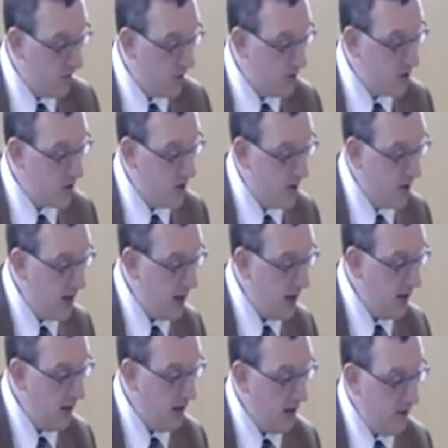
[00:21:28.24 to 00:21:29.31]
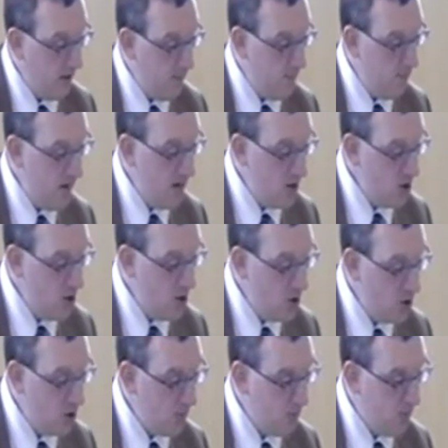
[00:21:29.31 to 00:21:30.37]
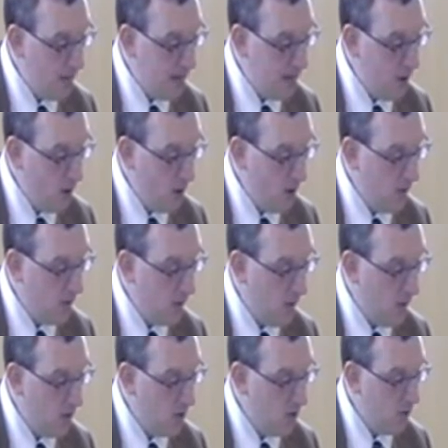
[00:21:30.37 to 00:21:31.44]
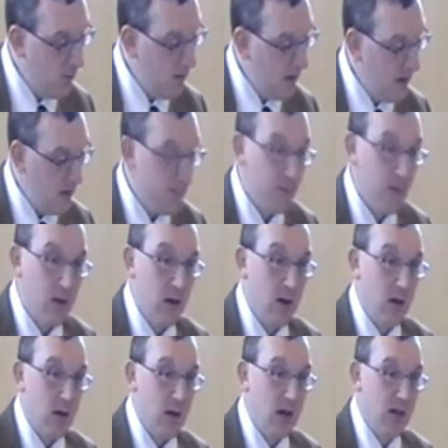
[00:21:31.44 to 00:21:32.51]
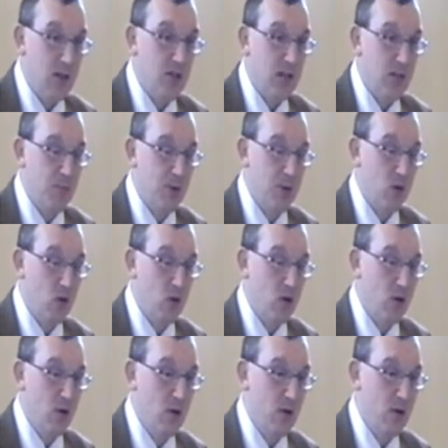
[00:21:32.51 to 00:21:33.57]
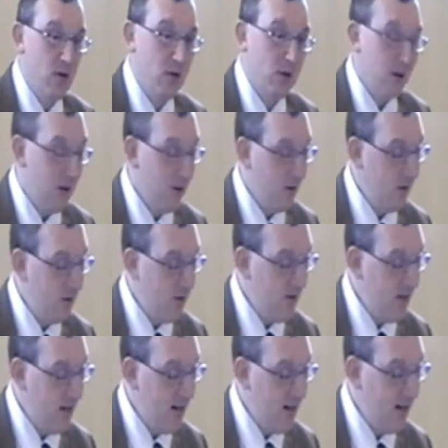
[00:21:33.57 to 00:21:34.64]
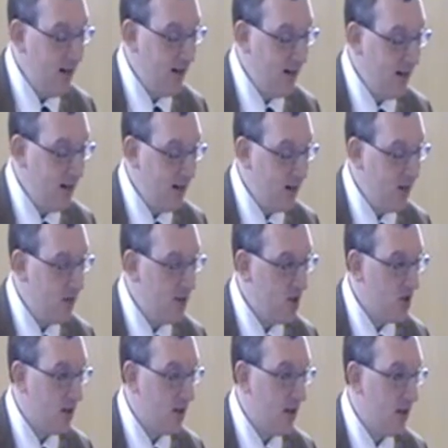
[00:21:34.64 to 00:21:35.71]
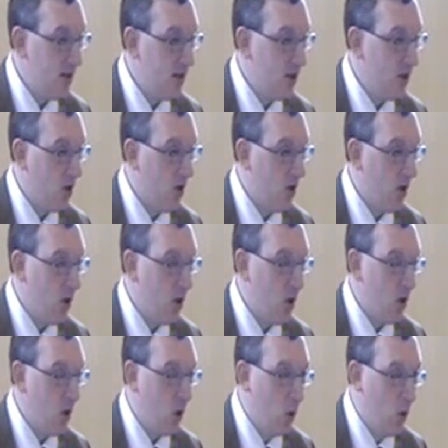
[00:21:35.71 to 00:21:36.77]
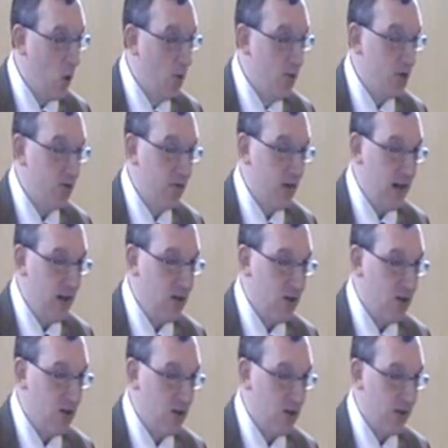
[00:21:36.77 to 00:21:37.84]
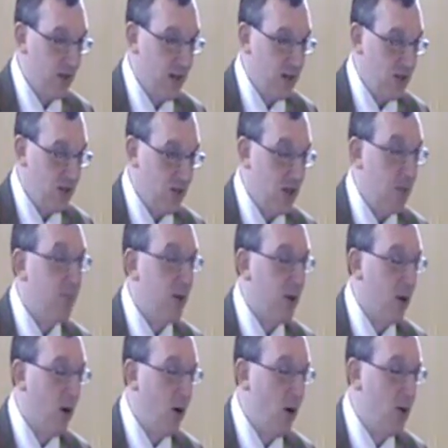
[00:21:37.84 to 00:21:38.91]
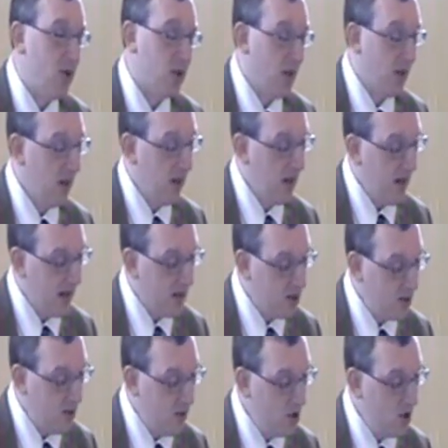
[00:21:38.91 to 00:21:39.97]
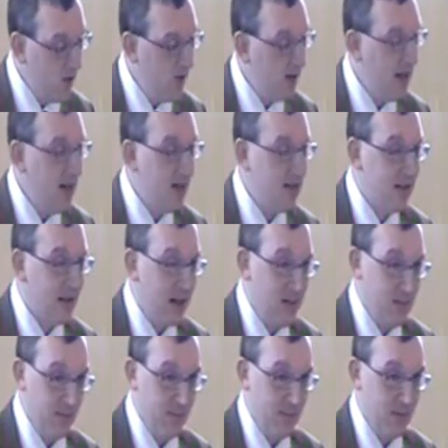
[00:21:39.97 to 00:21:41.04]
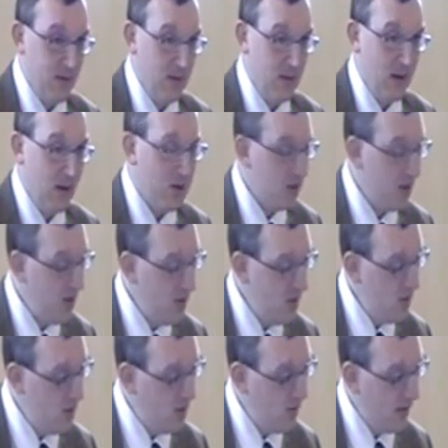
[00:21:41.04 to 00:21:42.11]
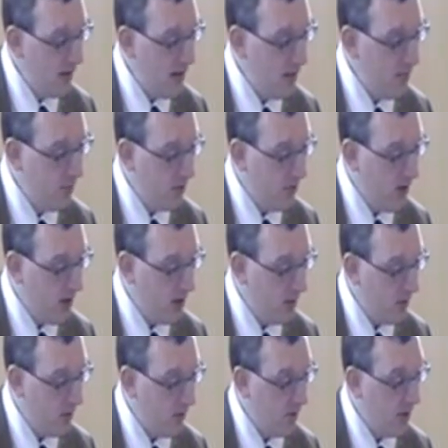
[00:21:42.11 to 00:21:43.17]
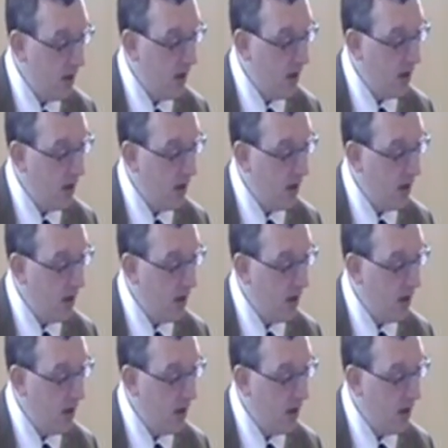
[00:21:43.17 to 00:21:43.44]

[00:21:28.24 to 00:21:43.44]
in verse 30 Vengeance belongeth unto me. It is a peculiar divine characteristic that God owns vengeance. It belongs exclusively to Him as His divine prerogative.